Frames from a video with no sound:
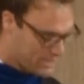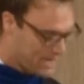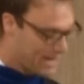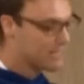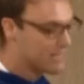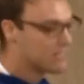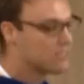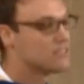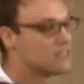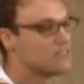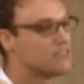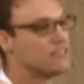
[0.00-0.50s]

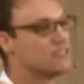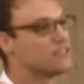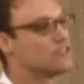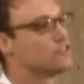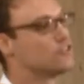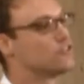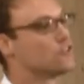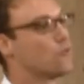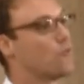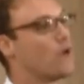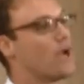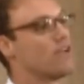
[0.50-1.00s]
Taking
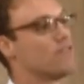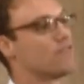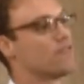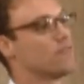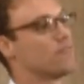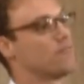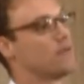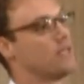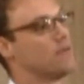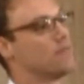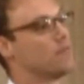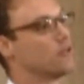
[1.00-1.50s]
decisions away
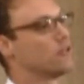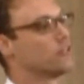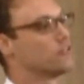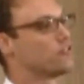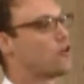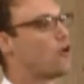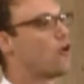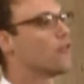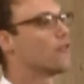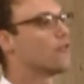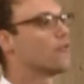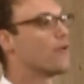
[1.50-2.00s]
from people
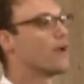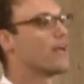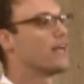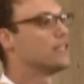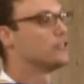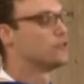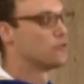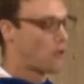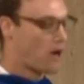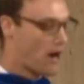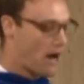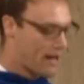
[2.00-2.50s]
is all the
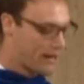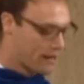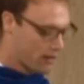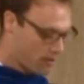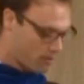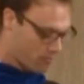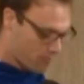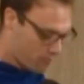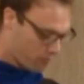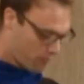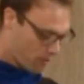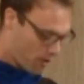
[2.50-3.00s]
rage where I
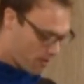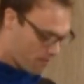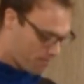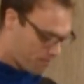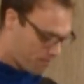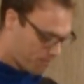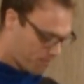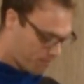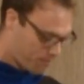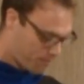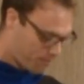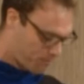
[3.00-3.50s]
come from.
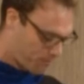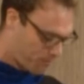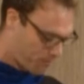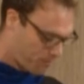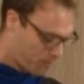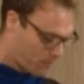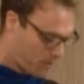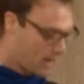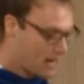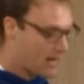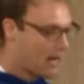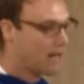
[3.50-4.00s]

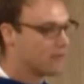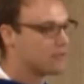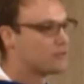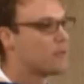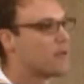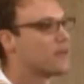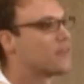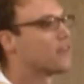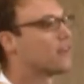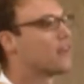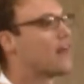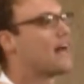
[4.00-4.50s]
I've
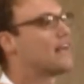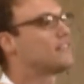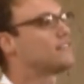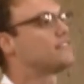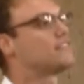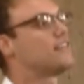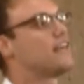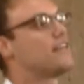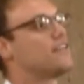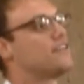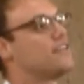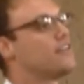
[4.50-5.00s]
spent the
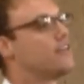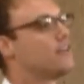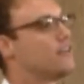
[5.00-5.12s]
last 10